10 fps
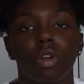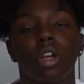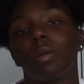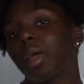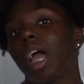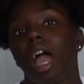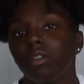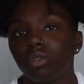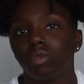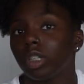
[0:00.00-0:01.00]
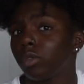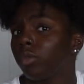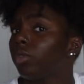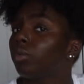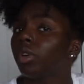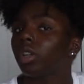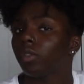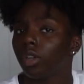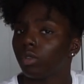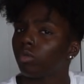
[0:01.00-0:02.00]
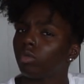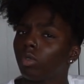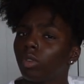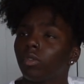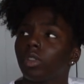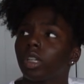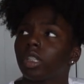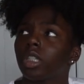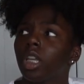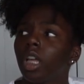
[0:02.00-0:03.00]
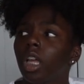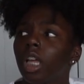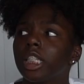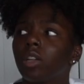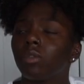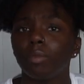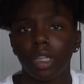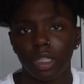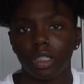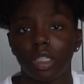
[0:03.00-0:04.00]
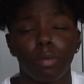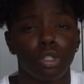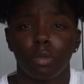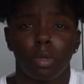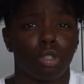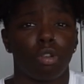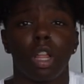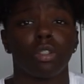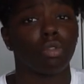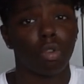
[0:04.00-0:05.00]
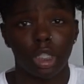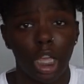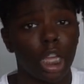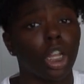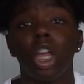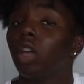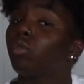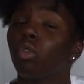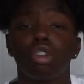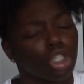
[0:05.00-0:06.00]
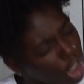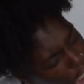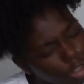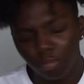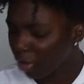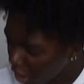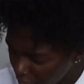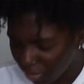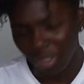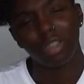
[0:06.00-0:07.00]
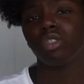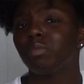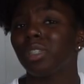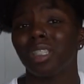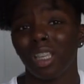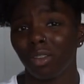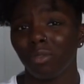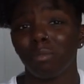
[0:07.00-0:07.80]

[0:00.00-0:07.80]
I'm like, I have to do it because it'll feel weird if I don't do it. It'll feel like it's out of place, especially because you're not allowed to go outside. If you're going outside, baby, just be safe.